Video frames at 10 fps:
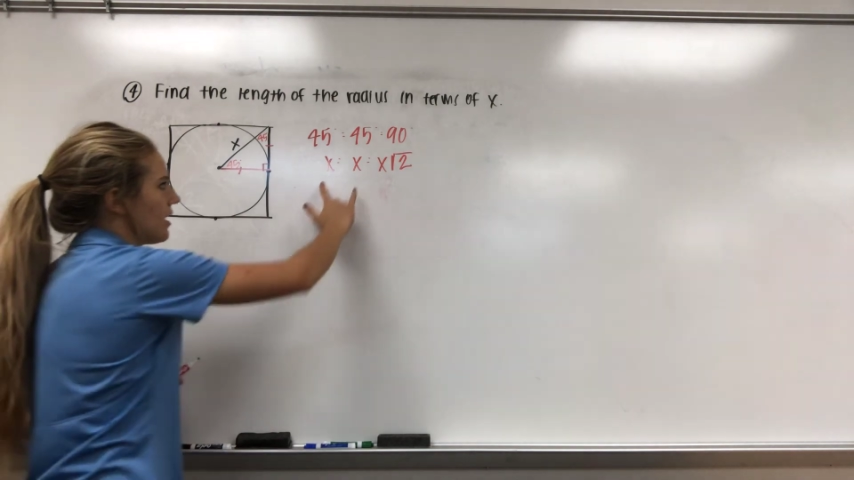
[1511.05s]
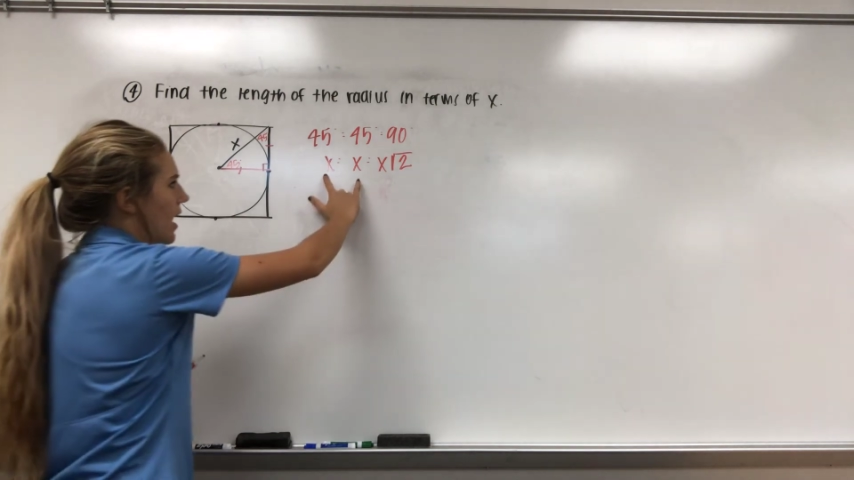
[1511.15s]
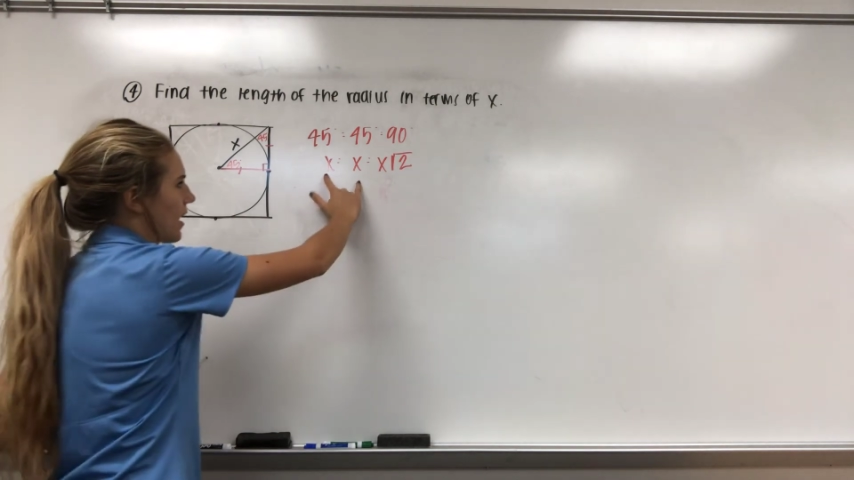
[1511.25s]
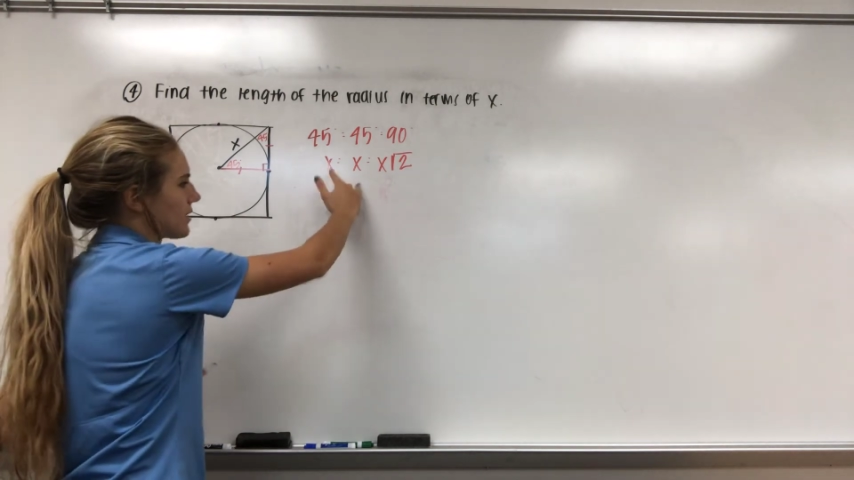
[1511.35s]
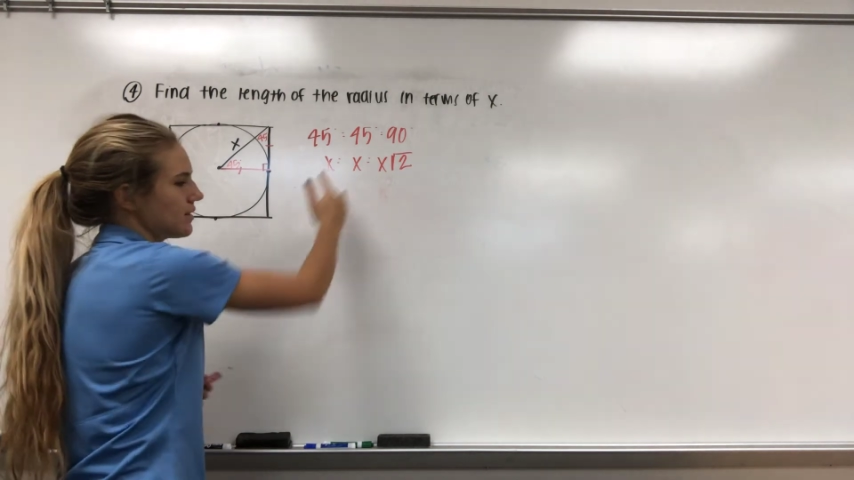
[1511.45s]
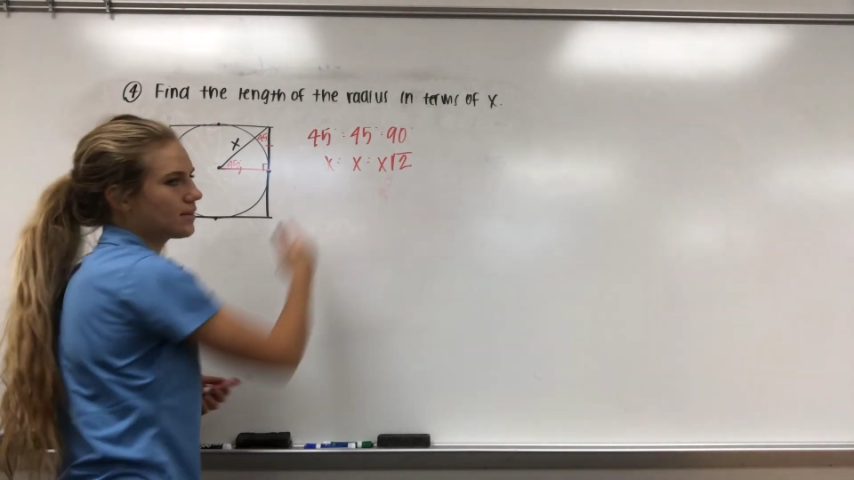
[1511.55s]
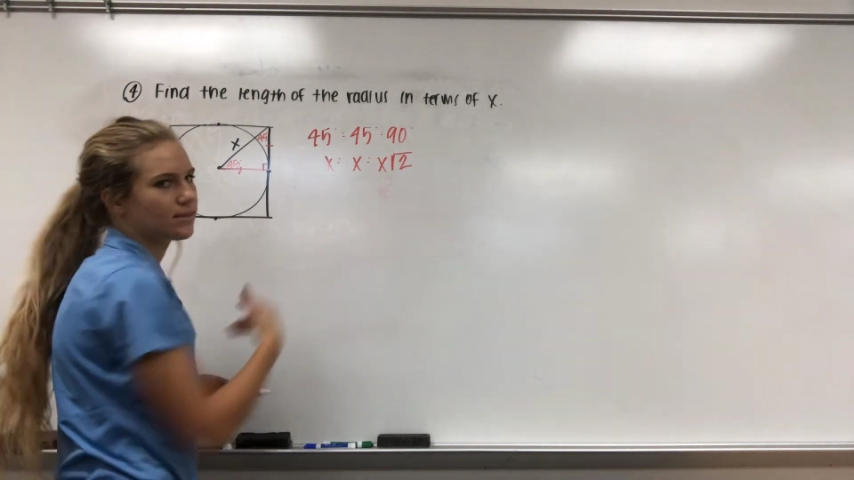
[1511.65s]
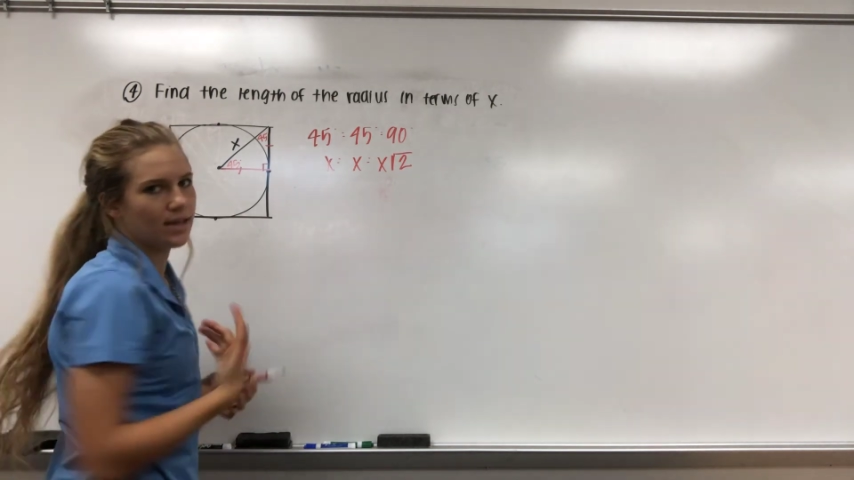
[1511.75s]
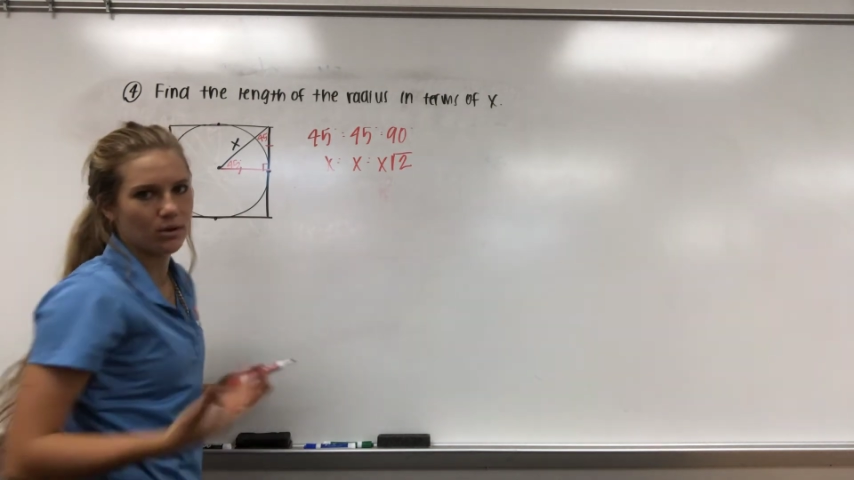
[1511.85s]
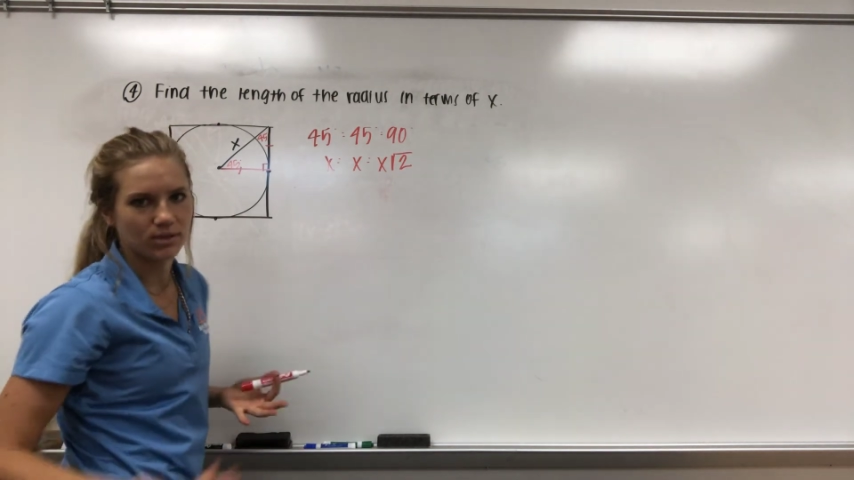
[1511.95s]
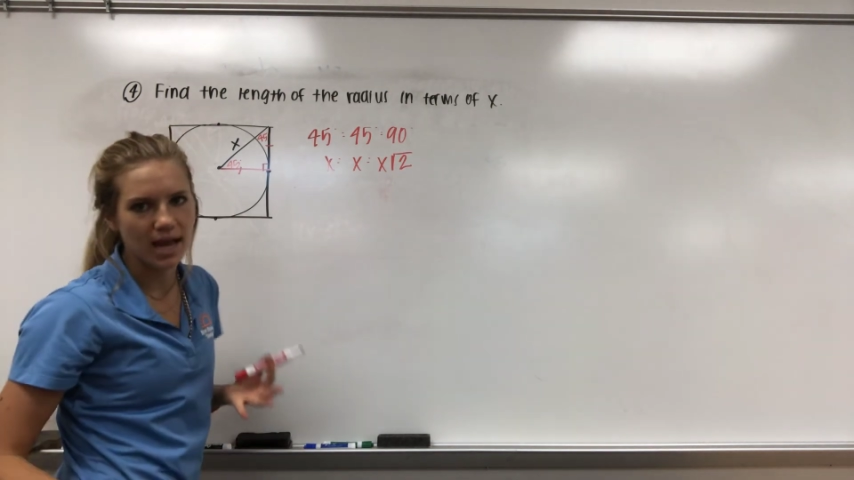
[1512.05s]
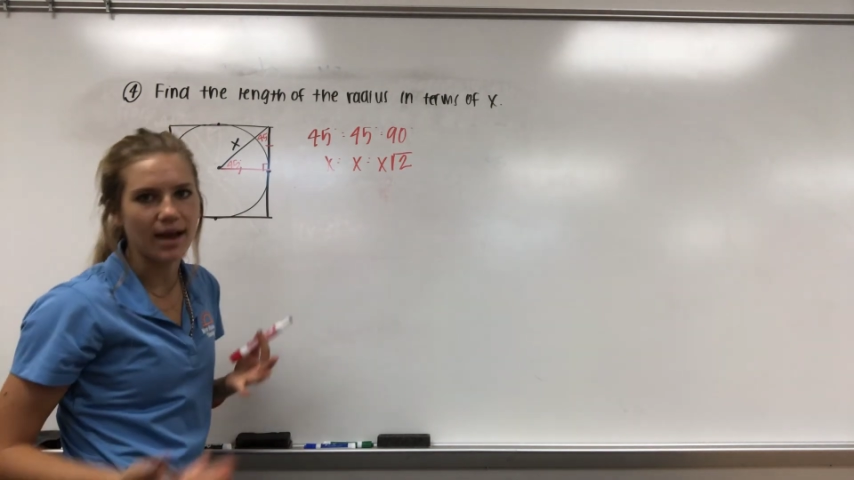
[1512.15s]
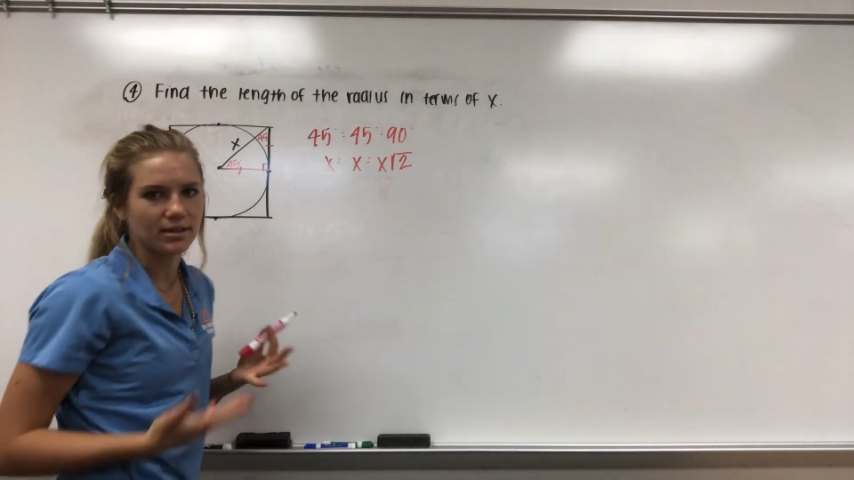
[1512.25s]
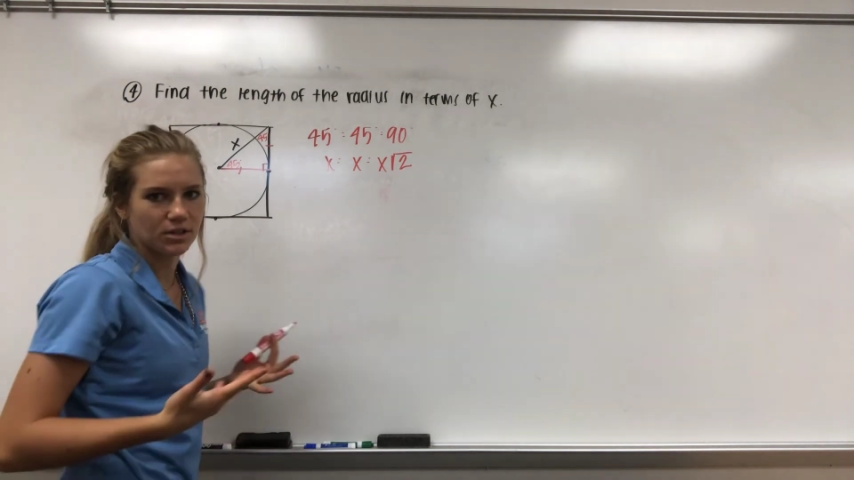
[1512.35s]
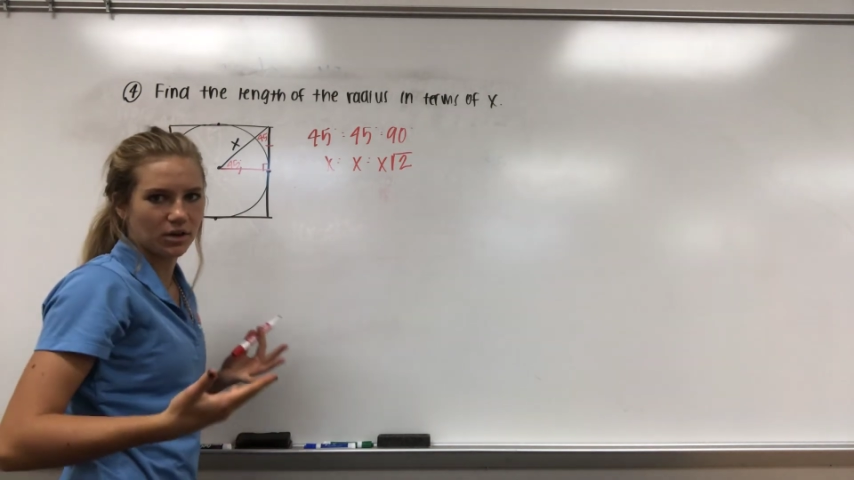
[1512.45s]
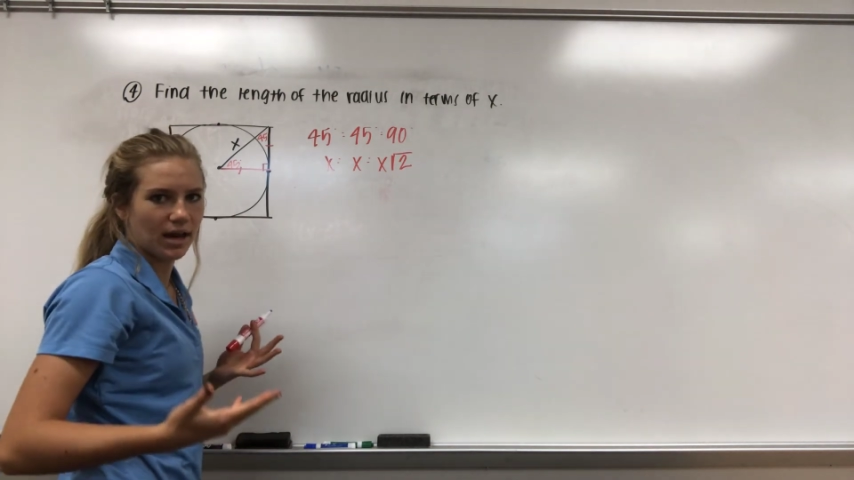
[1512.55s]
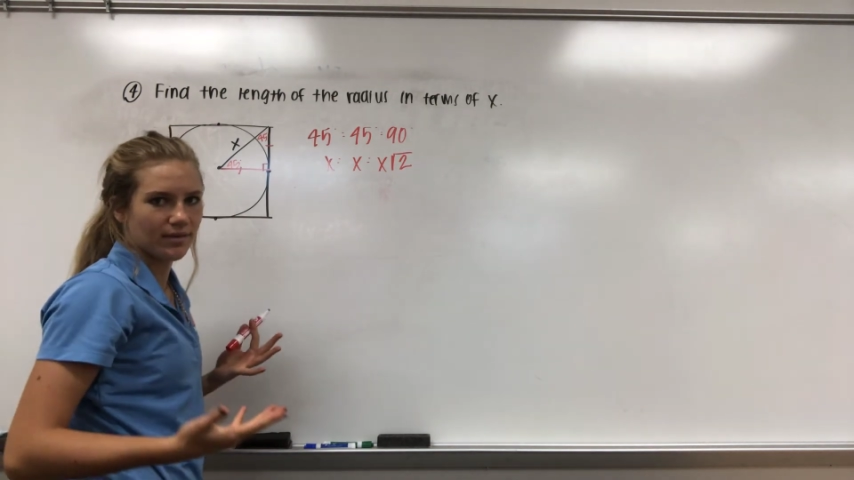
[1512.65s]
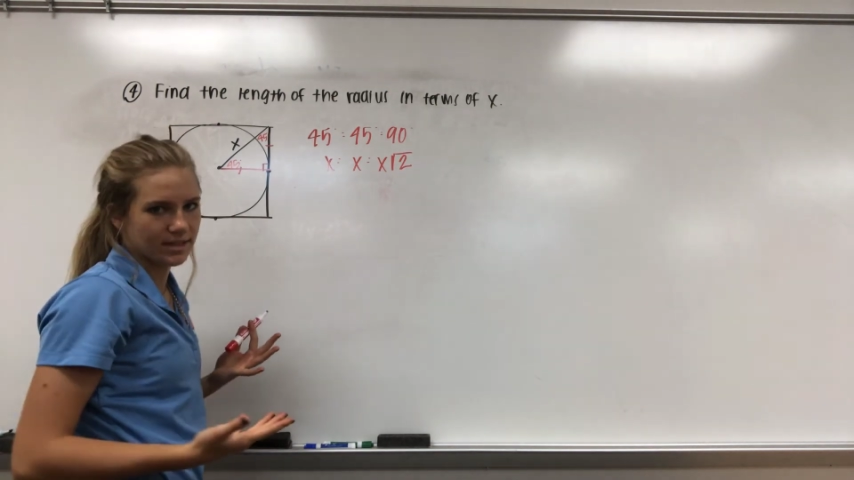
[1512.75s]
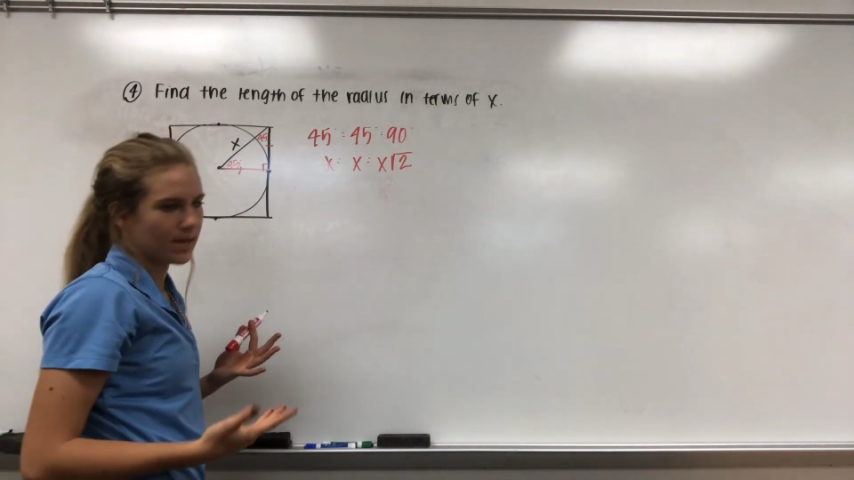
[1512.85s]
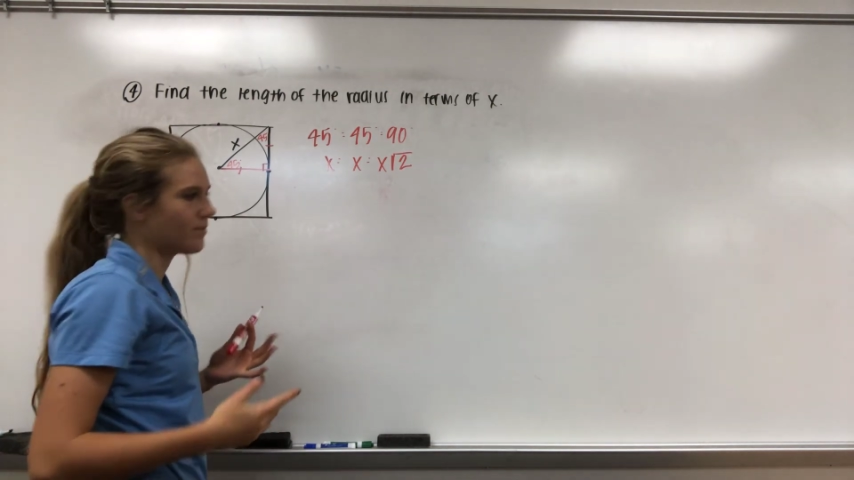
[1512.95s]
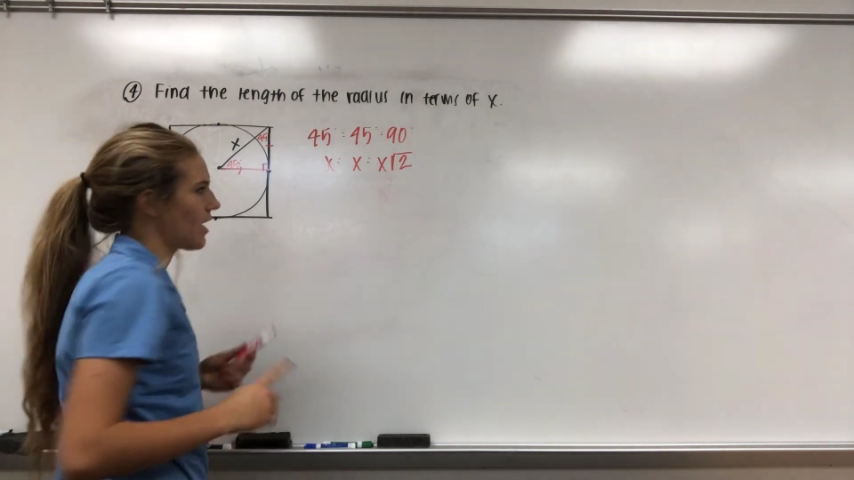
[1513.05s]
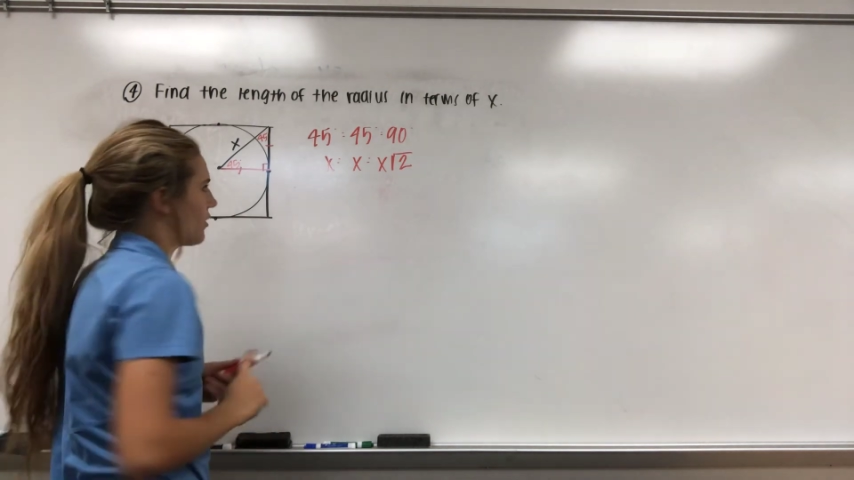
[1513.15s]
X is equal to X. They're going to have the same value.